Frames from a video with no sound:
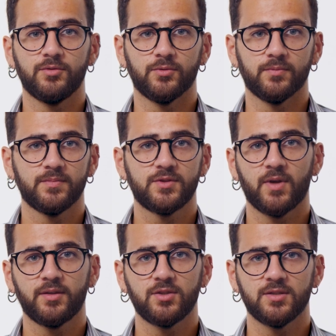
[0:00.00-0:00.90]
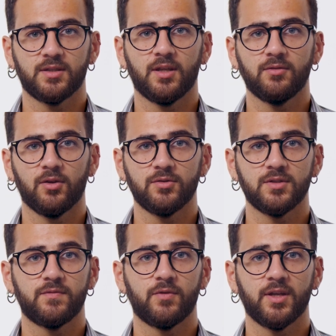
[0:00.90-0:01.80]
2, Strategies and
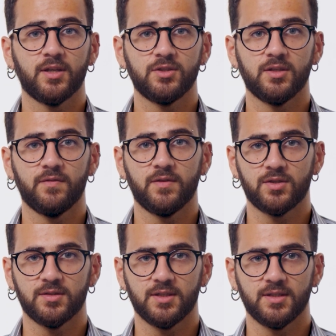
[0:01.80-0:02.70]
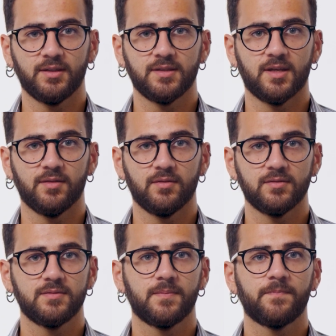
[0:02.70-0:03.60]
Technologies for Energy Efficiency in Data
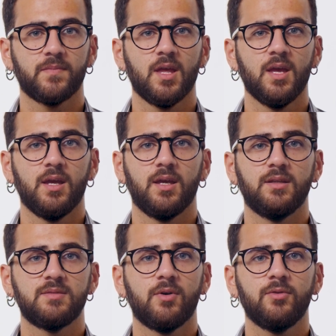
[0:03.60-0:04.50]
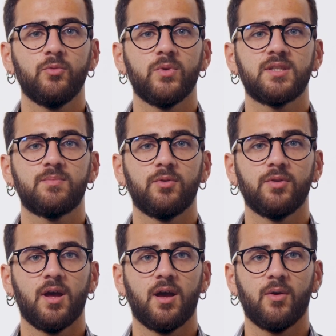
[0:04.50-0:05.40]
Centers. In this module, we
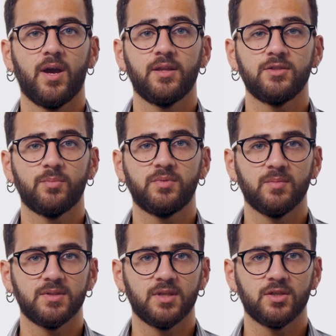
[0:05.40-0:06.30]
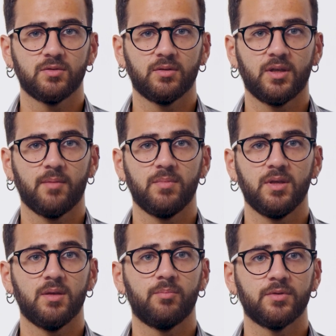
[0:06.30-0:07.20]
explored how energy optimization can
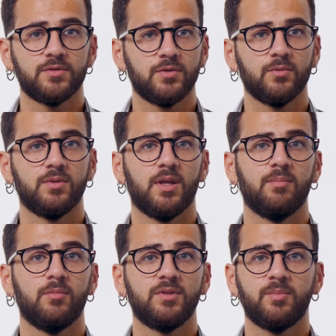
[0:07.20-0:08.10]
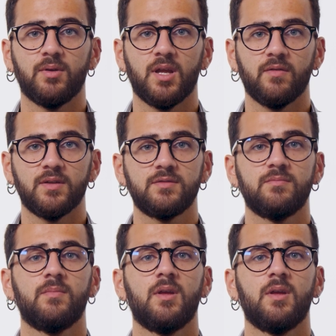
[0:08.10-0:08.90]
be pursued at multiple levels,